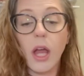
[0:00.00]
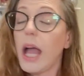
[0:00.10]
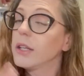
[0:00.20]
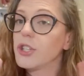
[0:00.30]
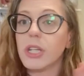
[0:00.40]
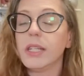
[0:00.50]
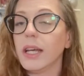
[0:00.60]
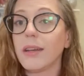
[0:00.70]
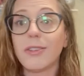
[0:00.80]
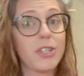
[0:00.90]
And she
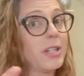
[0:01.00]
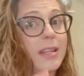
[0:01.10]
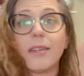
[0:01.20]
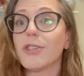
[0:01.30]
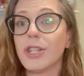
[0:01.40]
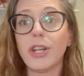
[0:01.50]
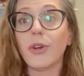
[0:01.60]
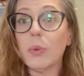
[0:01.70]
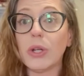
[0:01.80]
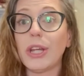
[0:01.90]
did. She did
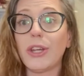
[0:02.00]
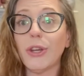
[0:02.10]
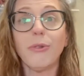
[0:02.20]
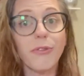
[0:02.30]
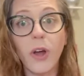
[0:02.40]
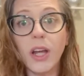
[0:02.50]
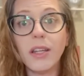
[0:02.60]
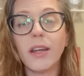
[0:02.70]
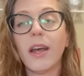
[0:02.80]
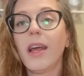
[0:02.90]
a really cute,
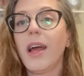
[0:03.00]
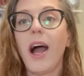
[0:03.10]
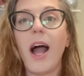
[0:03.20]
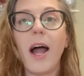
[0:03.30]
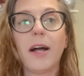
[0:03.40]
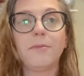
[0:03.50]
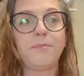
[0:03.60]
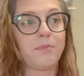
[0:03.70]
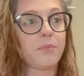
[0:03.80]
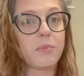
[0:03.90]
fun,
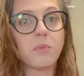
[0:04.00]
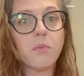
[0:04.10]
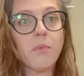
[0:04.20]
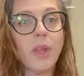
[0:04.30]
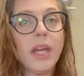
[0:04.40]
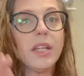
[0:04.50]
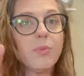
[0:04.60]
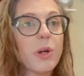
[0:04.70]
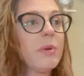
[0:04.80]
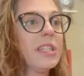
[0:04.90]
it is
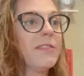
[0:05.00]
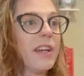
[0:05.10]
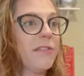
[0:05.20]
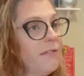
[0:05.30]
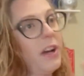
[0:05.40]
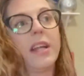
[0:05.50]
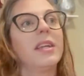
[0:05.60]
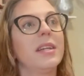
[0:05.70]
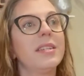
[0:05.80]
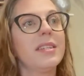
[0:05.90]
primitive and
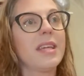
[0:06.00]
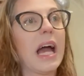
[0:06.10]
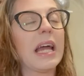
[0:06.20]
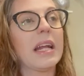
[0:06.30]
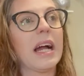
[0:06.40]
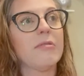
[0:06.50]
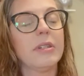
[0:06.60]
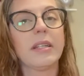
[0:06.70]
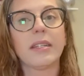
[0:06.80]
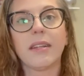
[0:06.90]
fun design. I
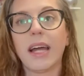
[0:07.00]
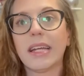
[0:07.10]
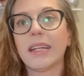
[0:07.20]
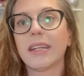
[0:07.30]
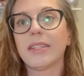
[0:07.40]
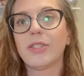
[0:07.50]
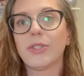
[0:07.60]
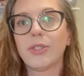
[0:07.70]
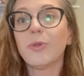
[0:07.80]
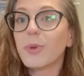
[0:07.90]
really like it. It's
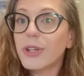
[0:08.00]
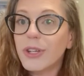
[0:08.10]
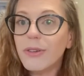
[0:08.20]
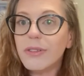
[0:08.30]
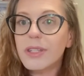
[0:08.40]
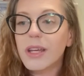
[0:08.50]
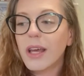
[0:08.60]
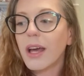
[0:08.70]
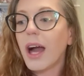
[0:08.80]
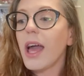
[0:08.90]
super cute.
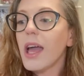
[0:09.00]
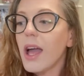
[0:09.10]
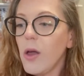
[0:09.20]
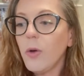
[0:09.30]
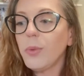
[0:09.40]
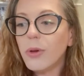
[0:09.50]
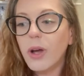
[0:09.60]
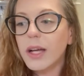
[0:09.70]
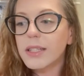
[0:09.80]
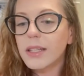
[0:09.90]
I hope you
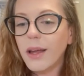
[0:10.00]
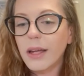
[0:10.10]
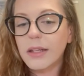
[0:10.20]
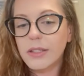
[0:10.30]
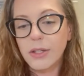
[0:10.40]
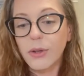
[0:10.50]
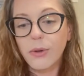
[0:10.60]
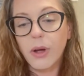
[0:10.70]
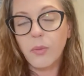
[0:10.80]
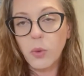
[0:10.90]
guys like it too.
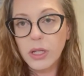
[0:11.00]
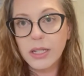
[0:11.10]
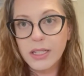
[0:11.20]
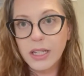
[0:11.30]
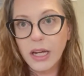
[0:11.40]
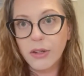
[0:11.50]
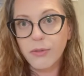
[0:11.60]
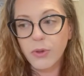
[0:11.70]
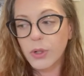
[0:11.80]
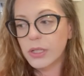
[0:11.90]
I'm really excited
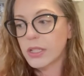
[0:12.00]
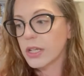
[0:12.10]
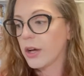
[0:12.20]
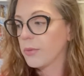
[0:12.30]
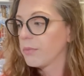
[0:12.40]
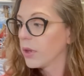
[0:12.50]
for it. So